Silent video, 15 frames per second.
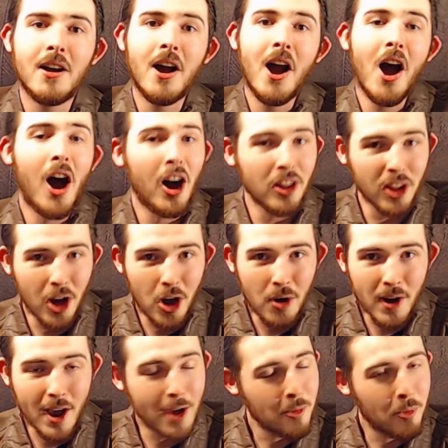Hello
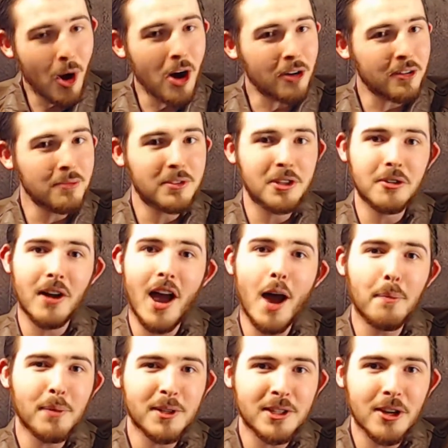and welcome to
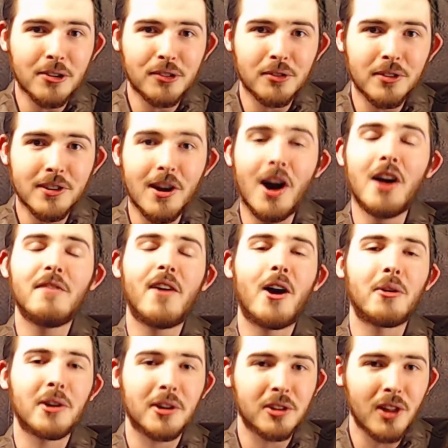episode 3 of
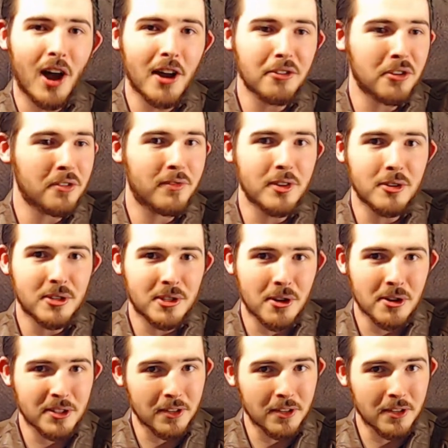our Recliner review series.